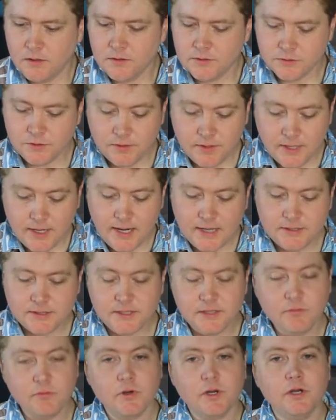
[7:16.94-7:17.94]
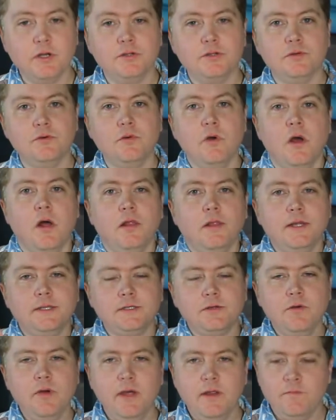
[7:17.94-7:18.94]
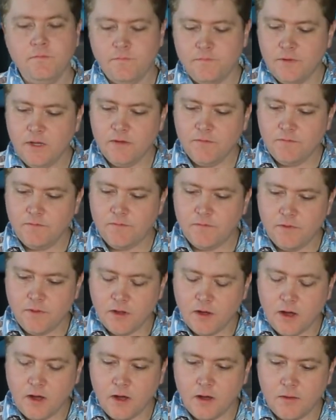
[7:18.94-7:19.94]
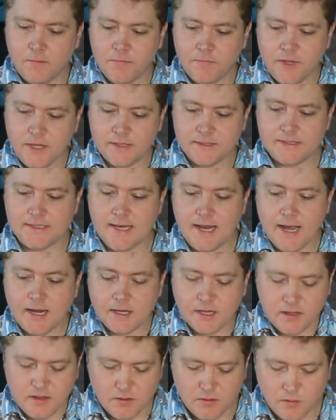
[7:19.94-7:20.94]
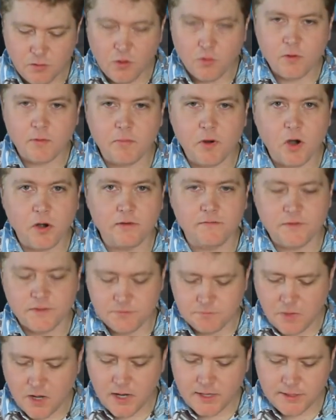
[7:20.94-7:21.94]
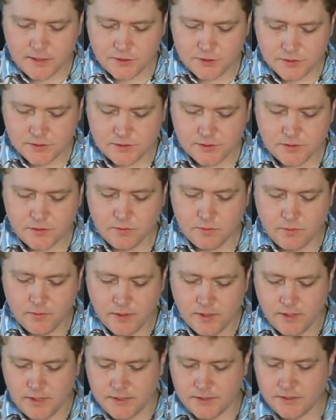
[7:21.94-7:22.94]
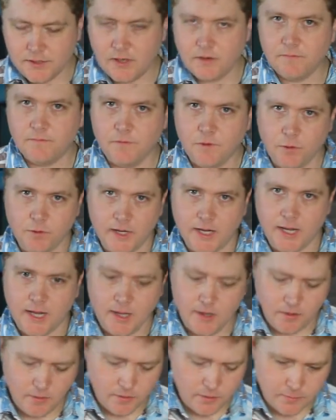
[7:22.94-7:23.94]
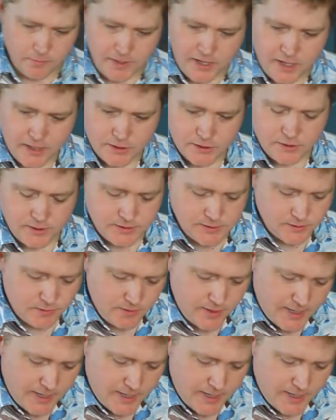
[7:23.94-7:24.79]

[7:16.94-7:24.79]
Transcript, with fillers: So the next thing we're going to do, let's go ahead and give his neck and the lower part of his body, just so he's not a floating head on our page. Let's go